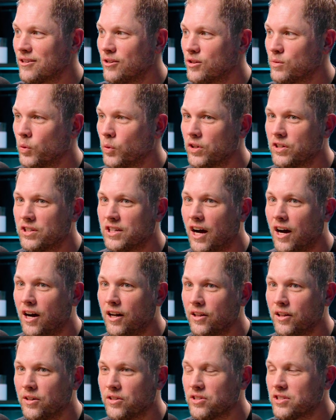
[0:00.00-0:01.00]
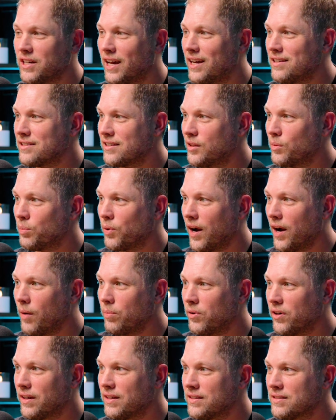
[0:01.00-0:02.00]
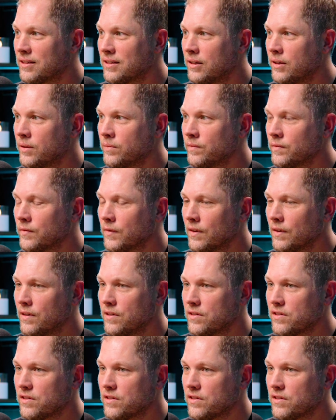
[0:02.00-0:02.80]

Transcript: So there's more dollars chasing the properties. Mm-hmm.